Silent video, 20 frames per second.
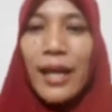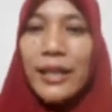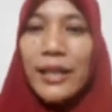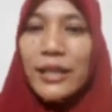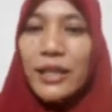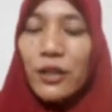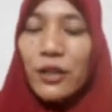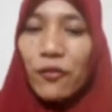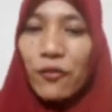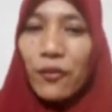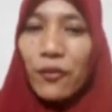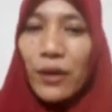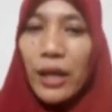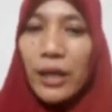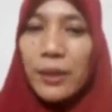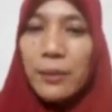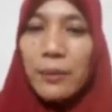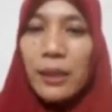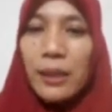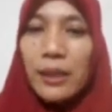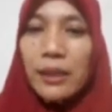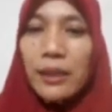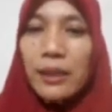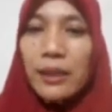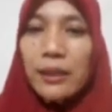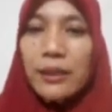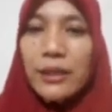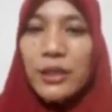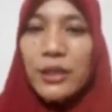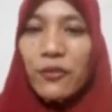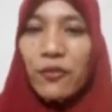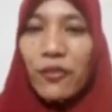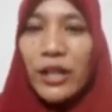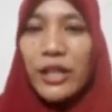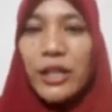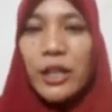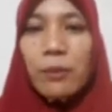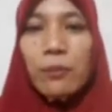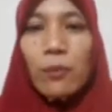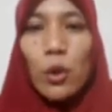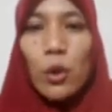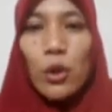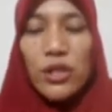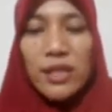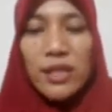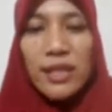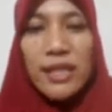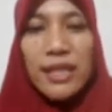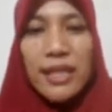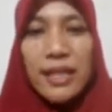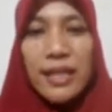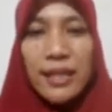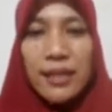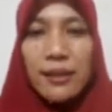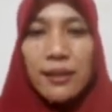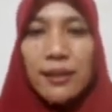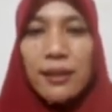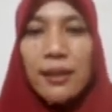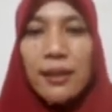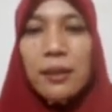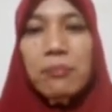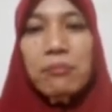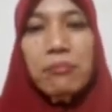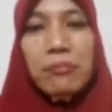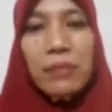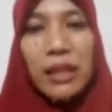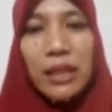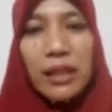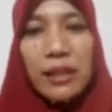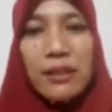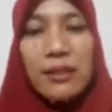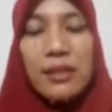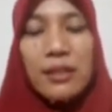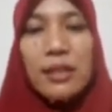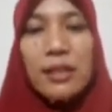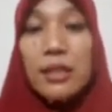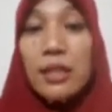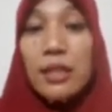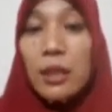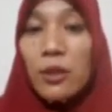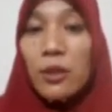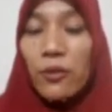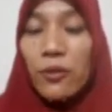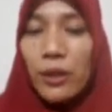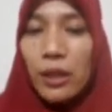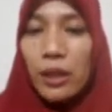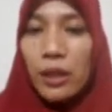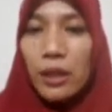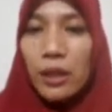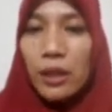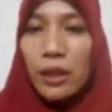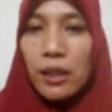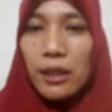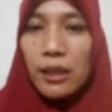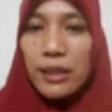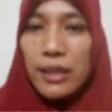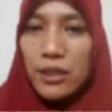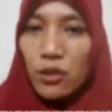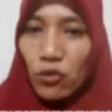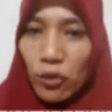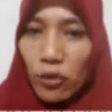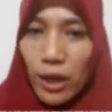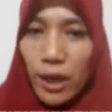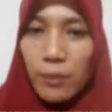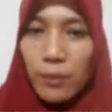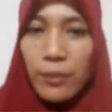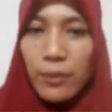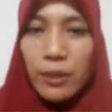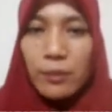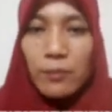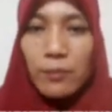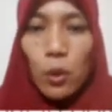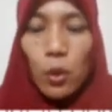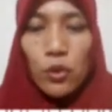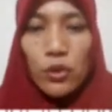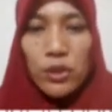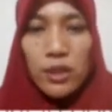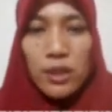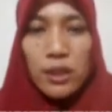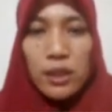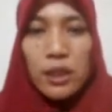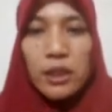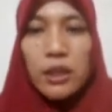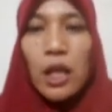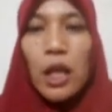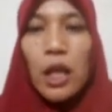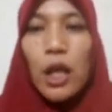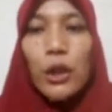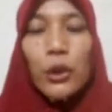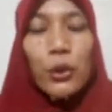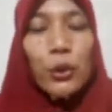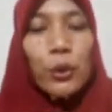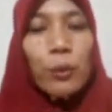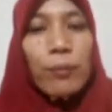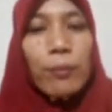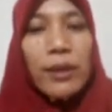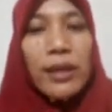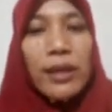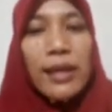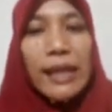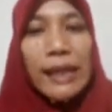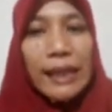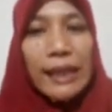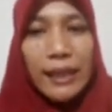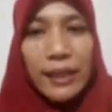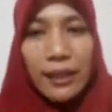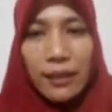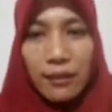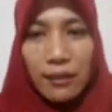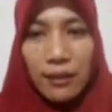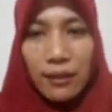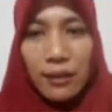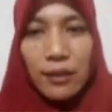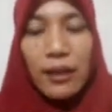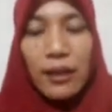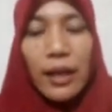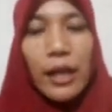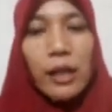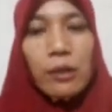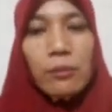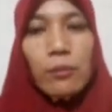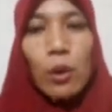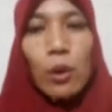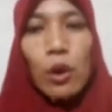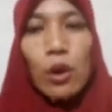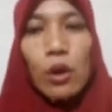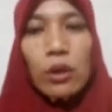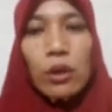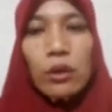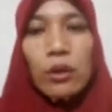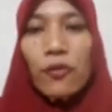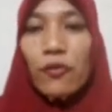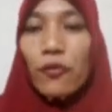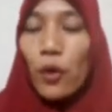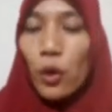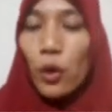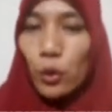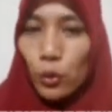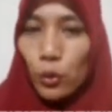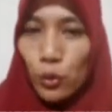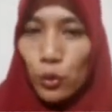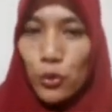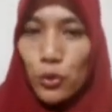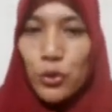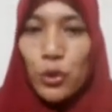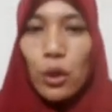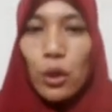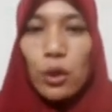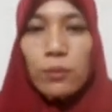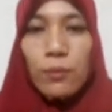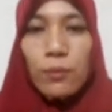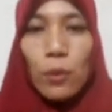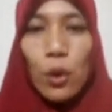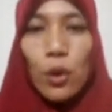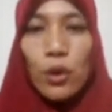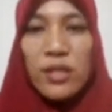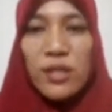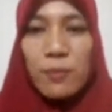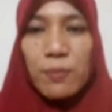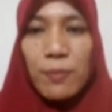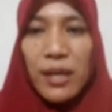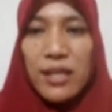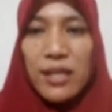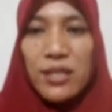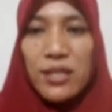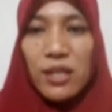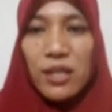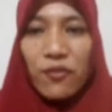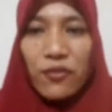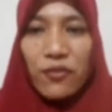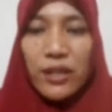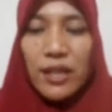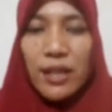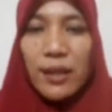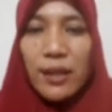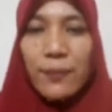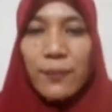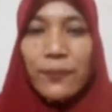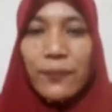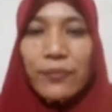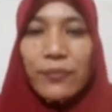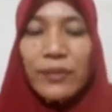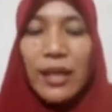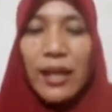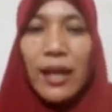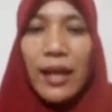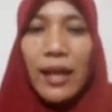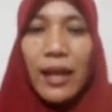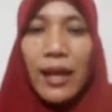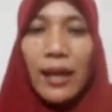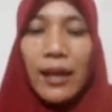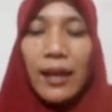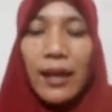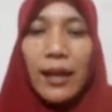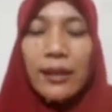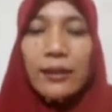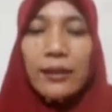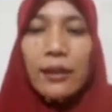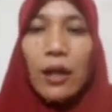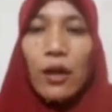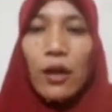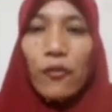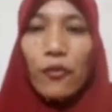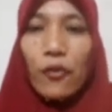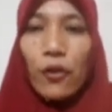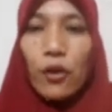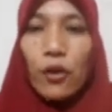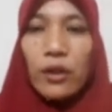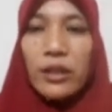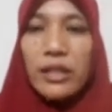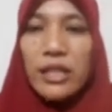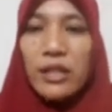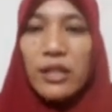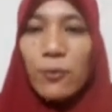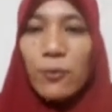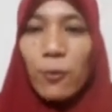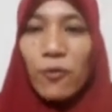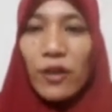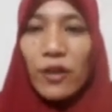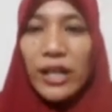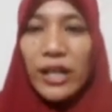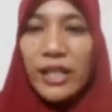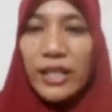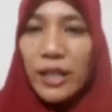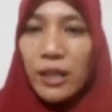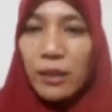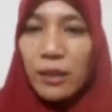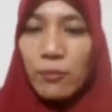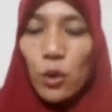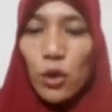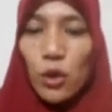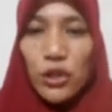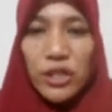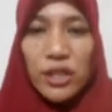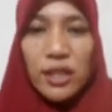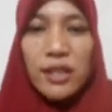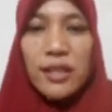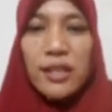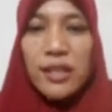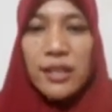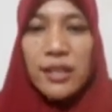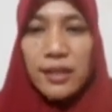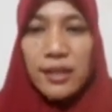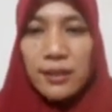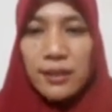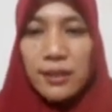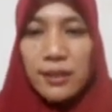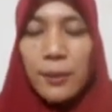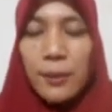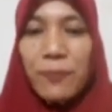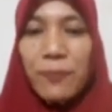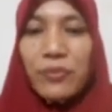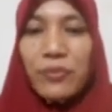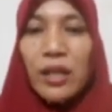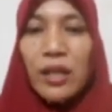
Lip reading: Defining motion here means describing motion to be clearer and more focused or more specific. And for defining motion here,